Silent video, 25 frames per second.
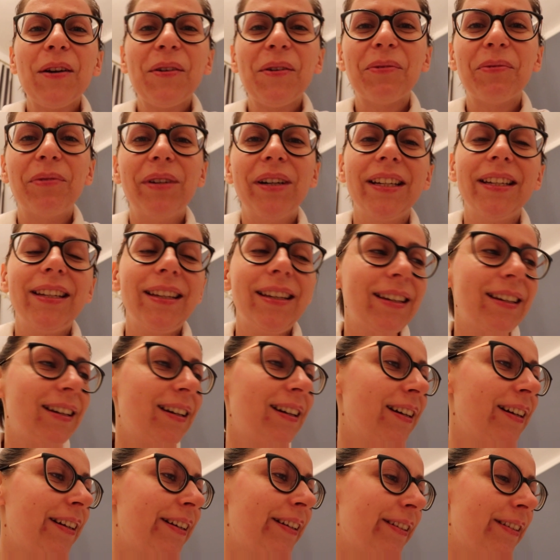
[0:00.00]
already,
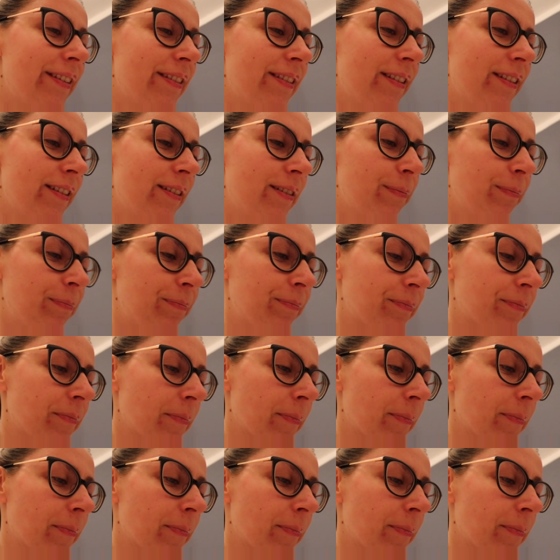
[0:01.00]
and